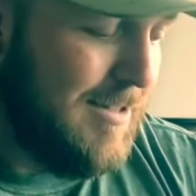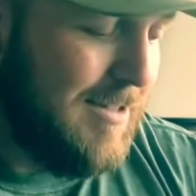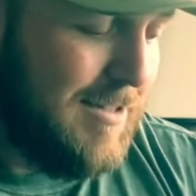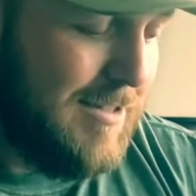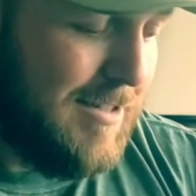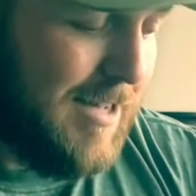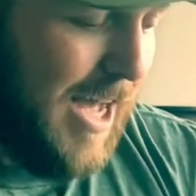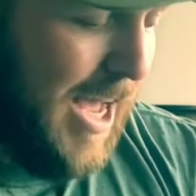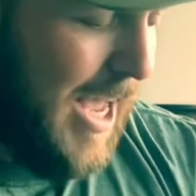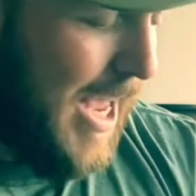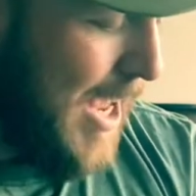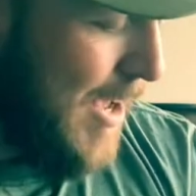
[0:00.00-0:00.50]

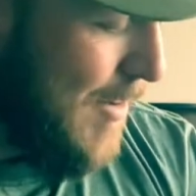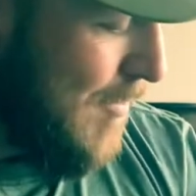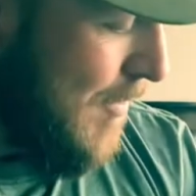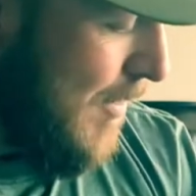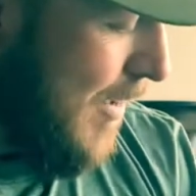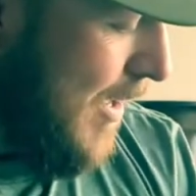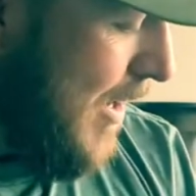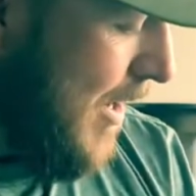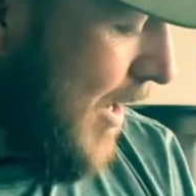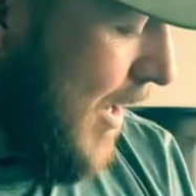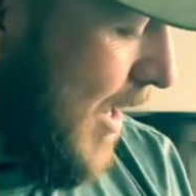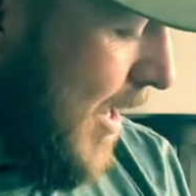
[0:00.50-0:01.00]
I have
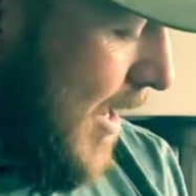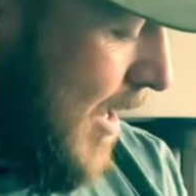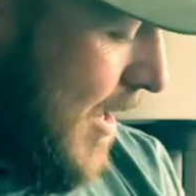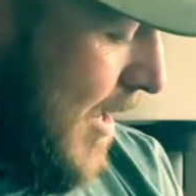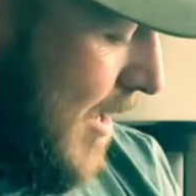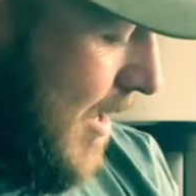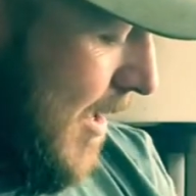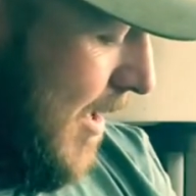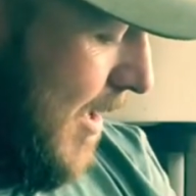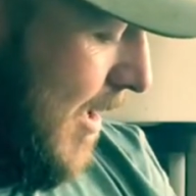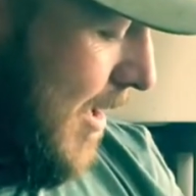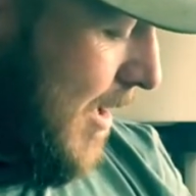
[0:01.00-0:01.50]
a
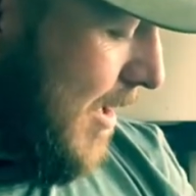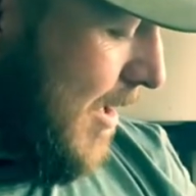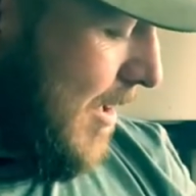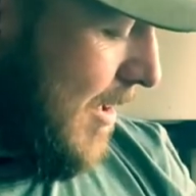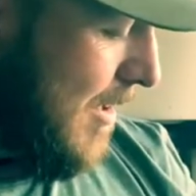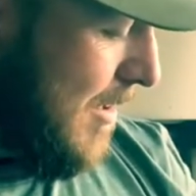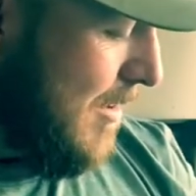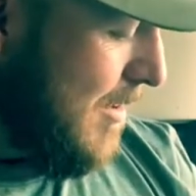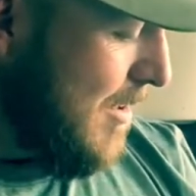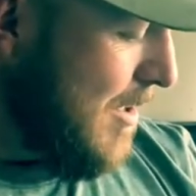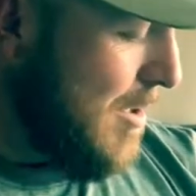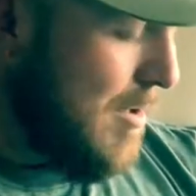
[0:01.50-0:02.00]

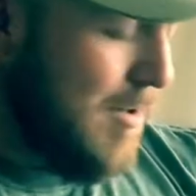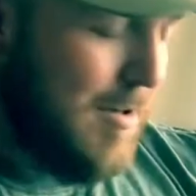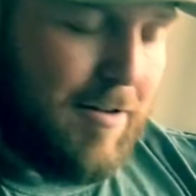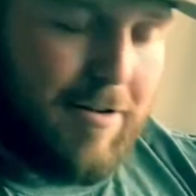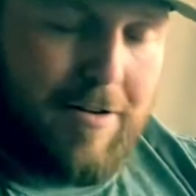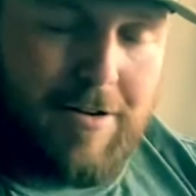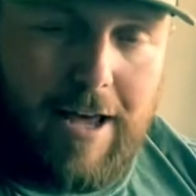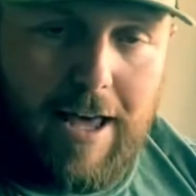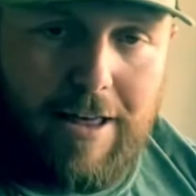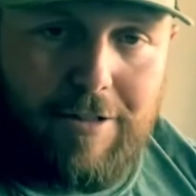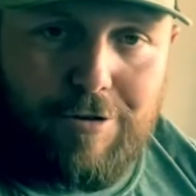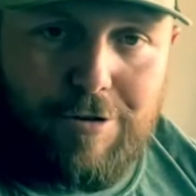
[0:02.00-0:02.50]

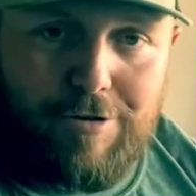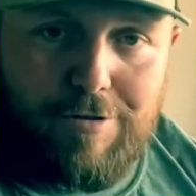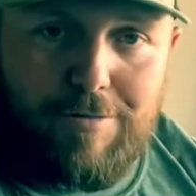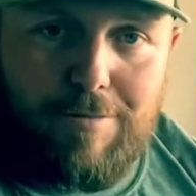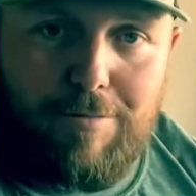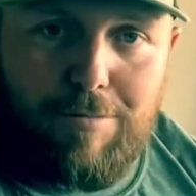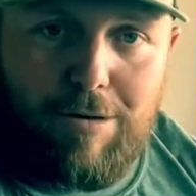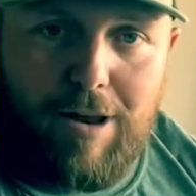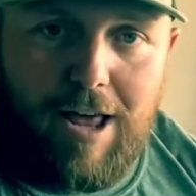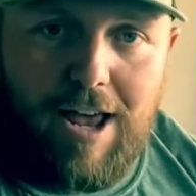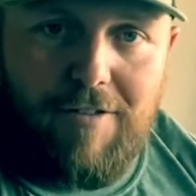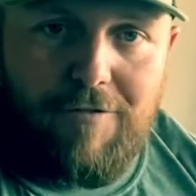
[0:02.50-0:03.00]
tethered
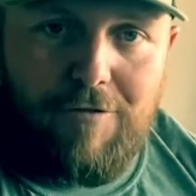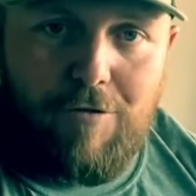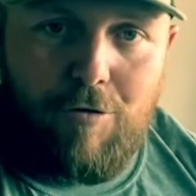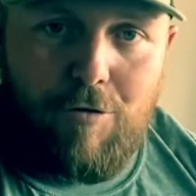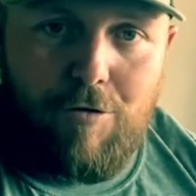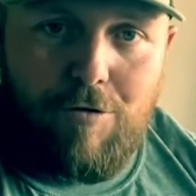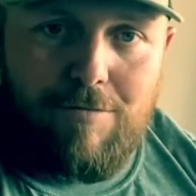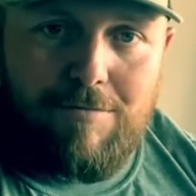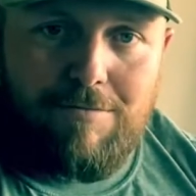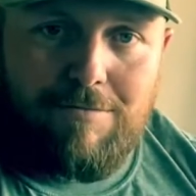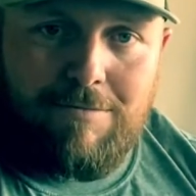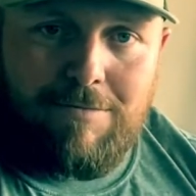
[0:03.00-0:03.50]

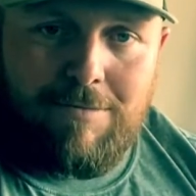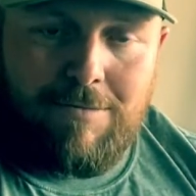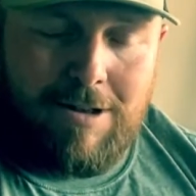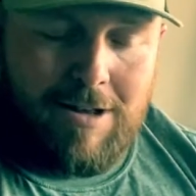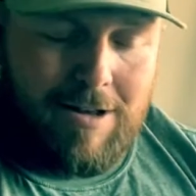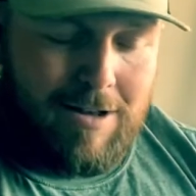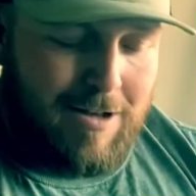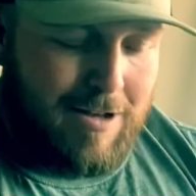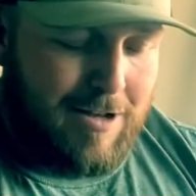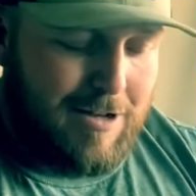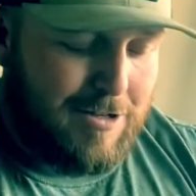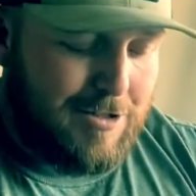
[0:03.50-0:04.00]
platform.
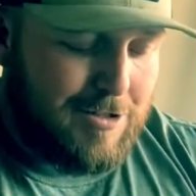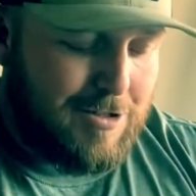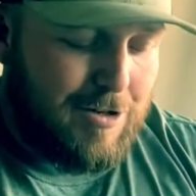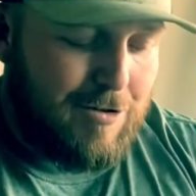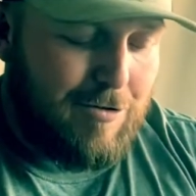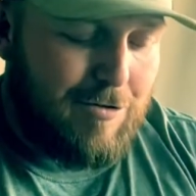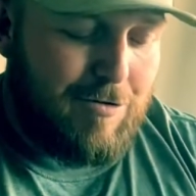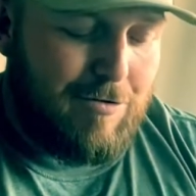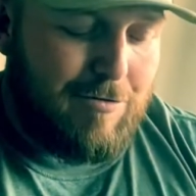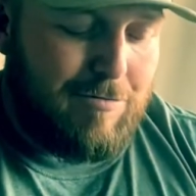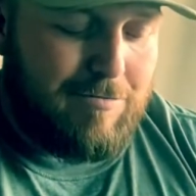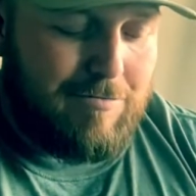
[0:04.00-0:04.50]

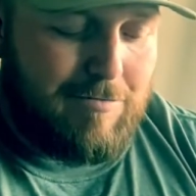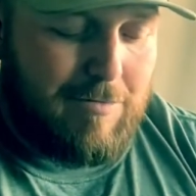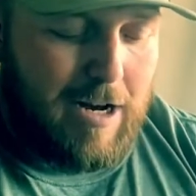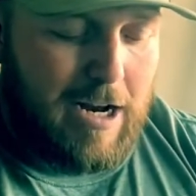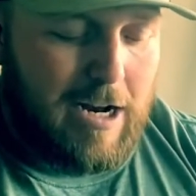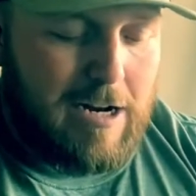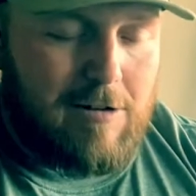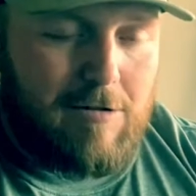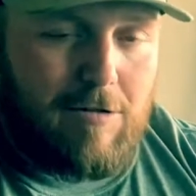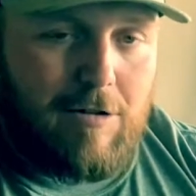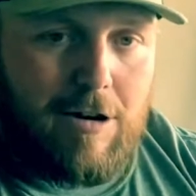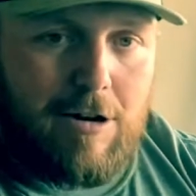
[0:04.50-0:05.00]
So
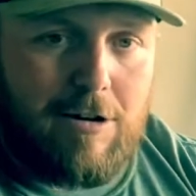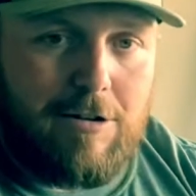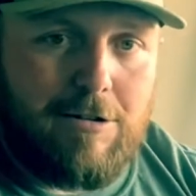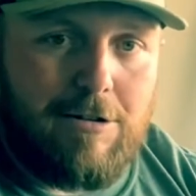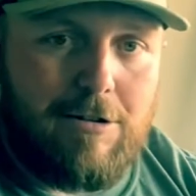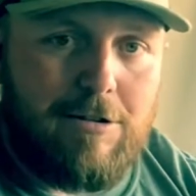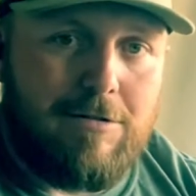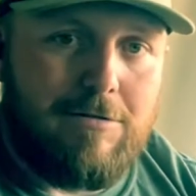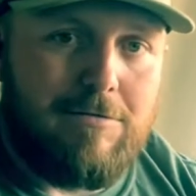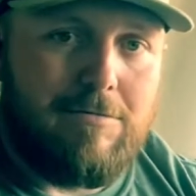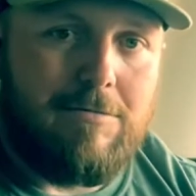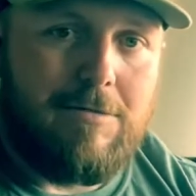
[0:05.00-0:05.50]
Arrow
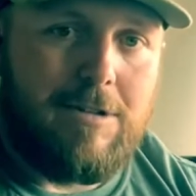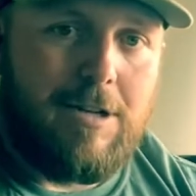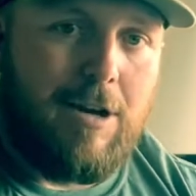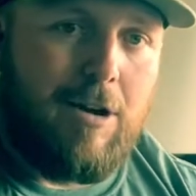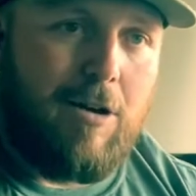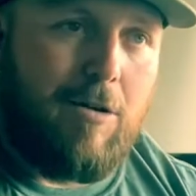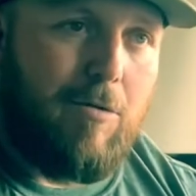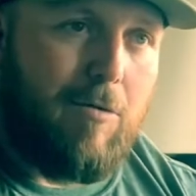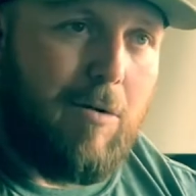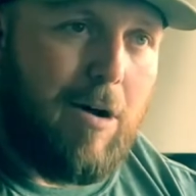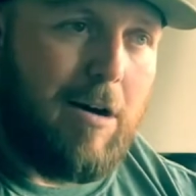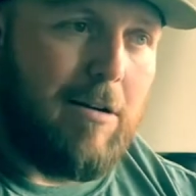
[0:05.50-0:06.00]
Hunter,
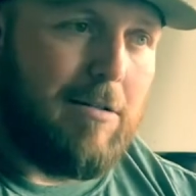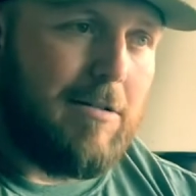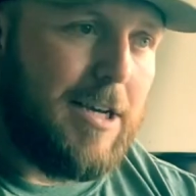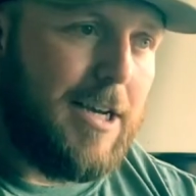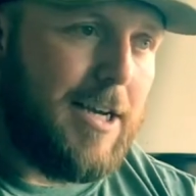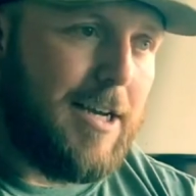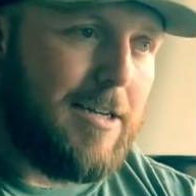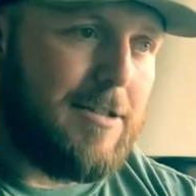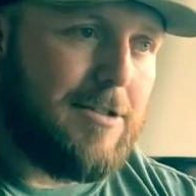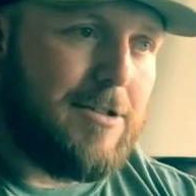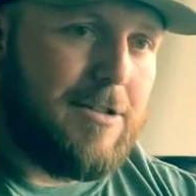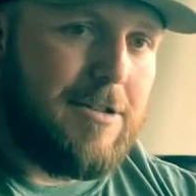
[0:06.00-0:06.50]
Wild
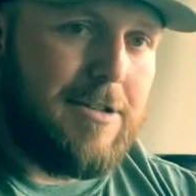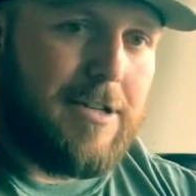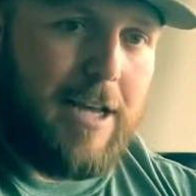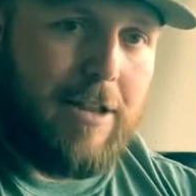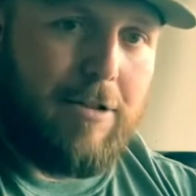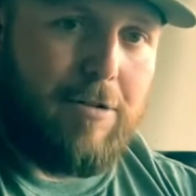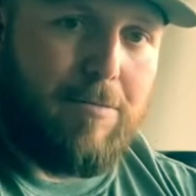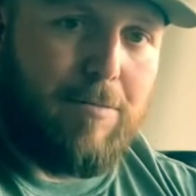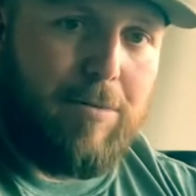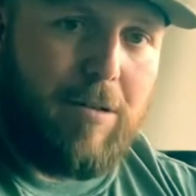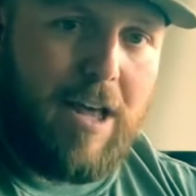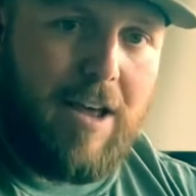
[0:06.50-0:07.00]
Edge,
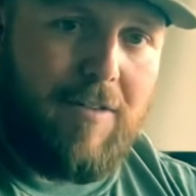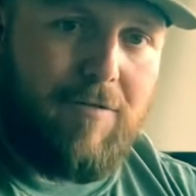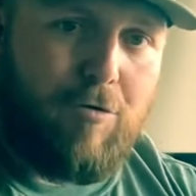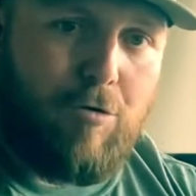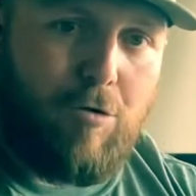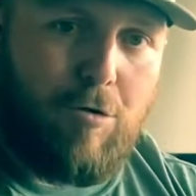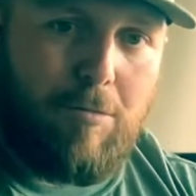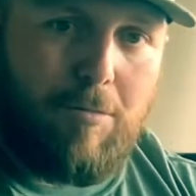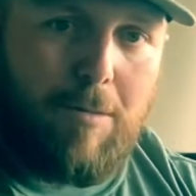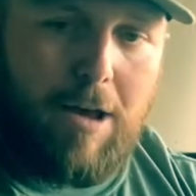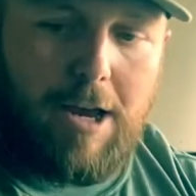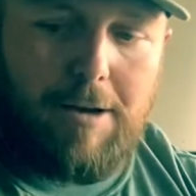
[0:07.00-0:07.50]
tethered
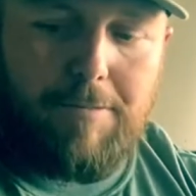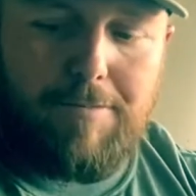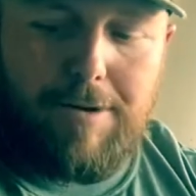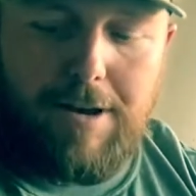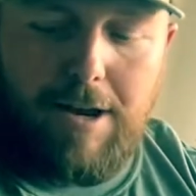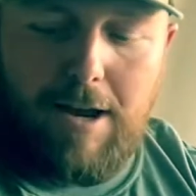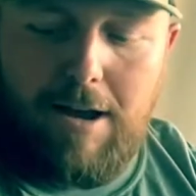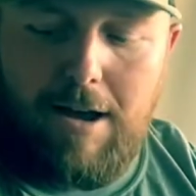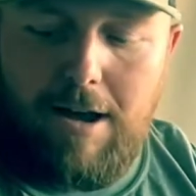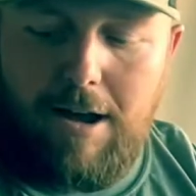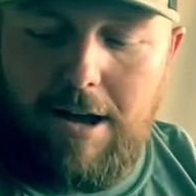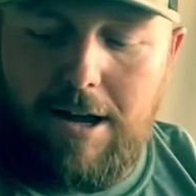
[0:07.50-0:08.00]
platform,
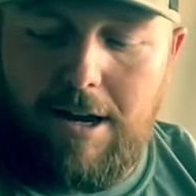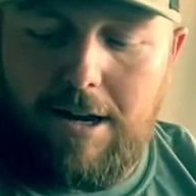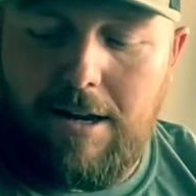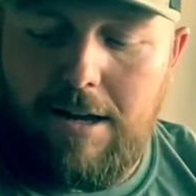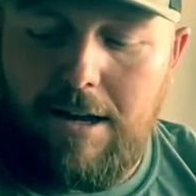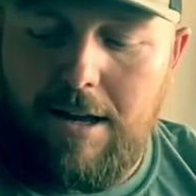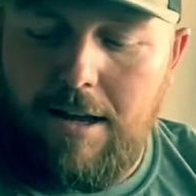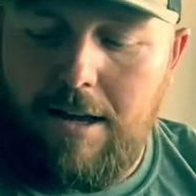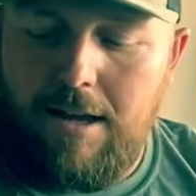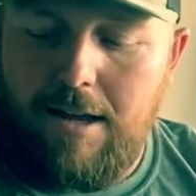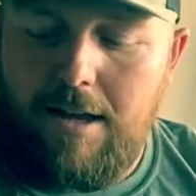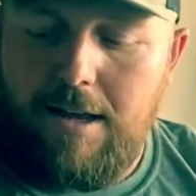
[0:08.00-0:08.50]
API,
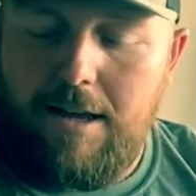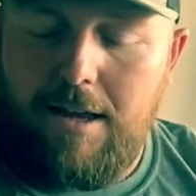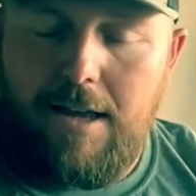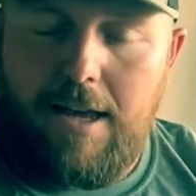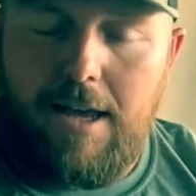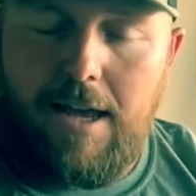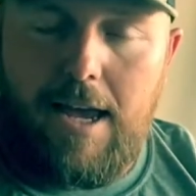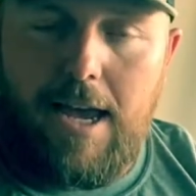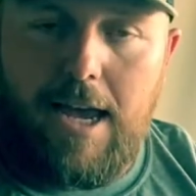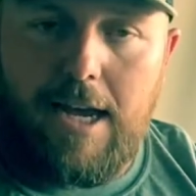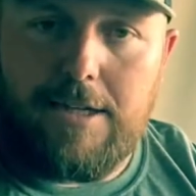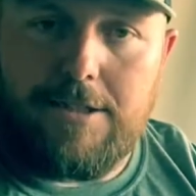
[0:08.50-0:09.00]

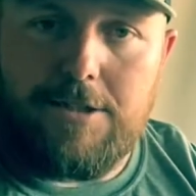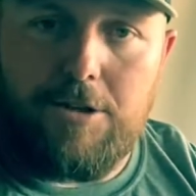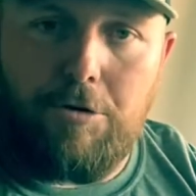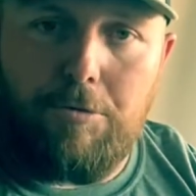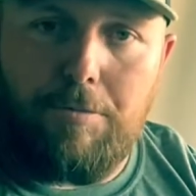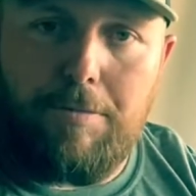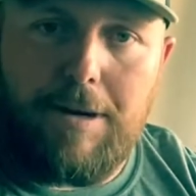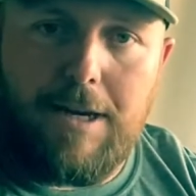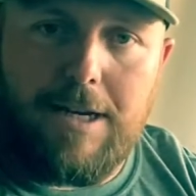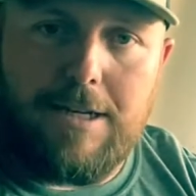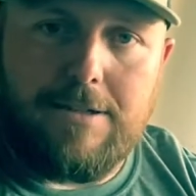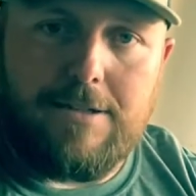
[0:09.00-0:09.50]

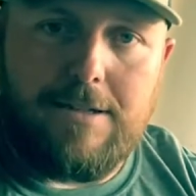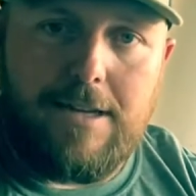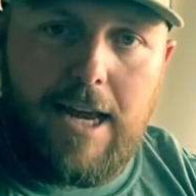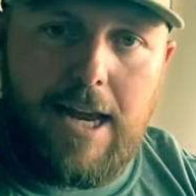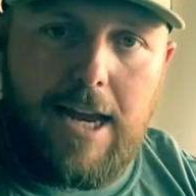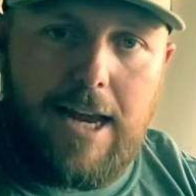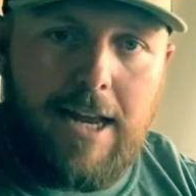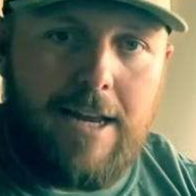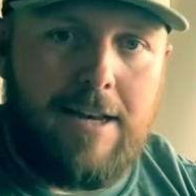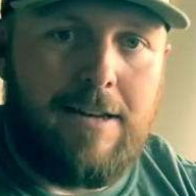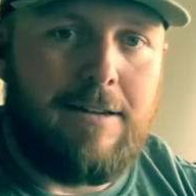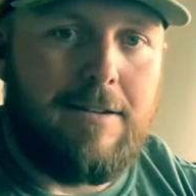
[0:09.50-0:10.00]
XOP
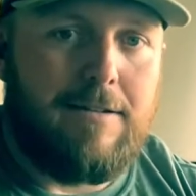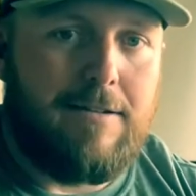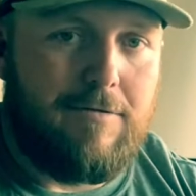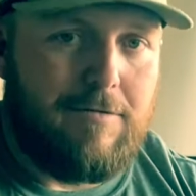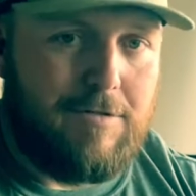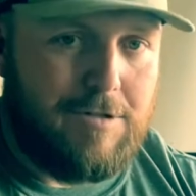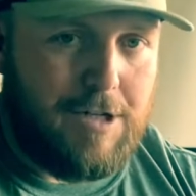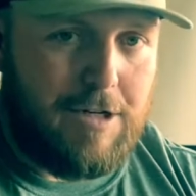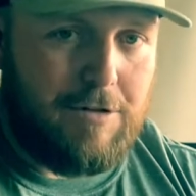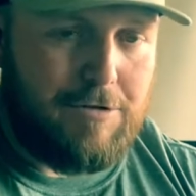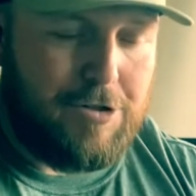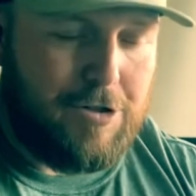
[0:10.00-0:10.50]
stand, which
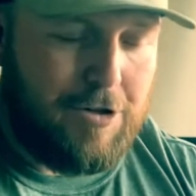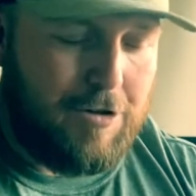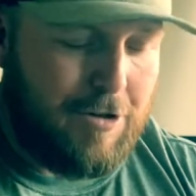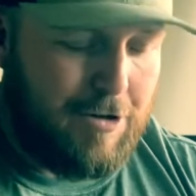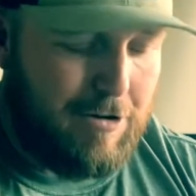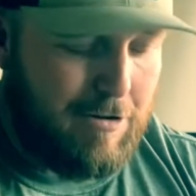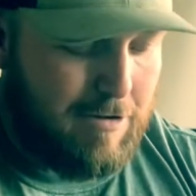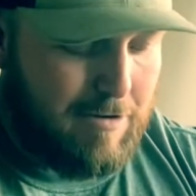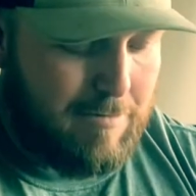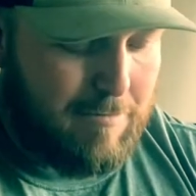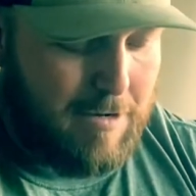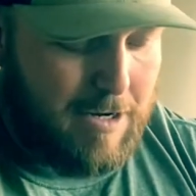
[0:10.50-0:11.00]
I'll show you
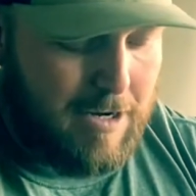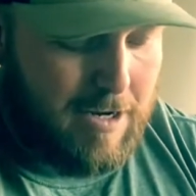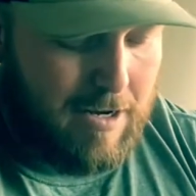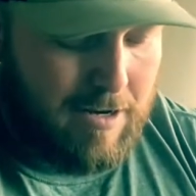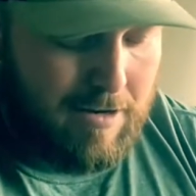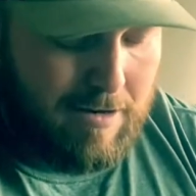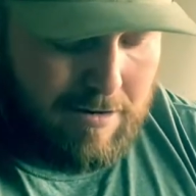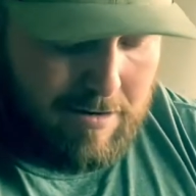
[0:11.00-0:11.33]
in a minute.